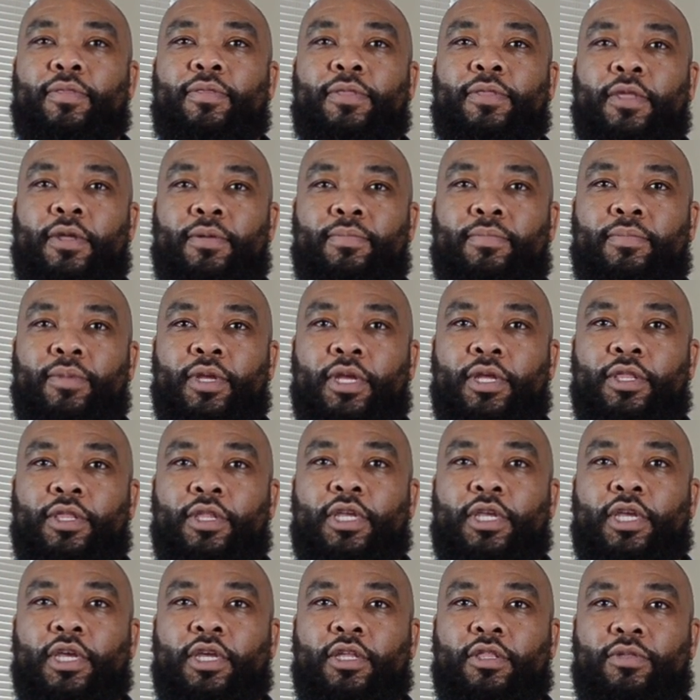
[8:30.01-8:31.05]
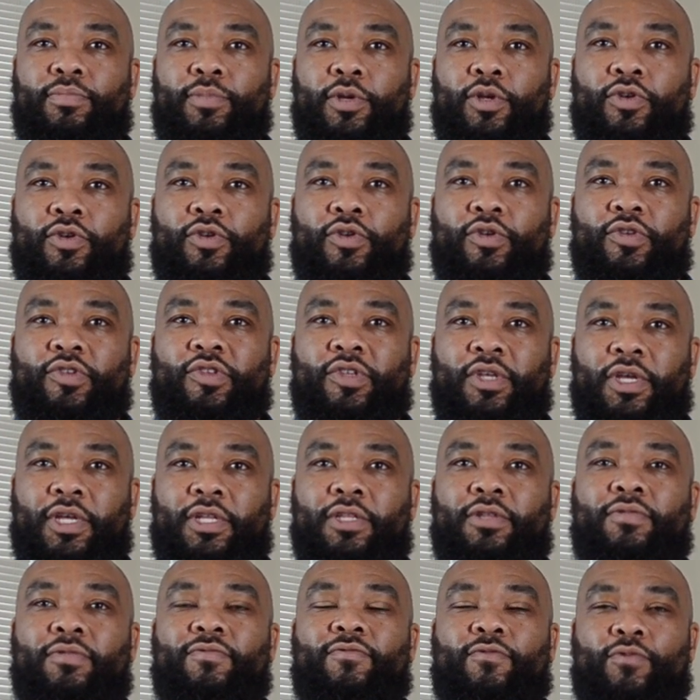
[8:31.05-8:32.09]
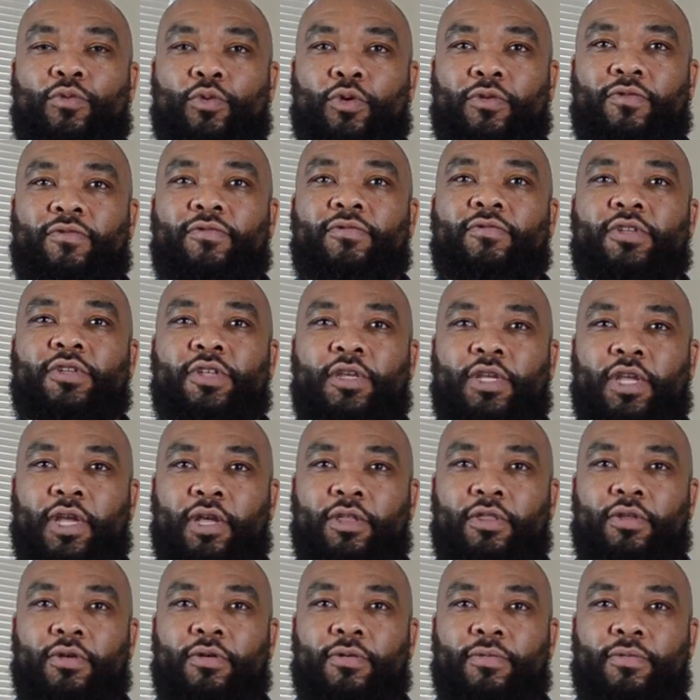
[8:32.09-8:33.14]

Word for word: them and the case manager set forth together.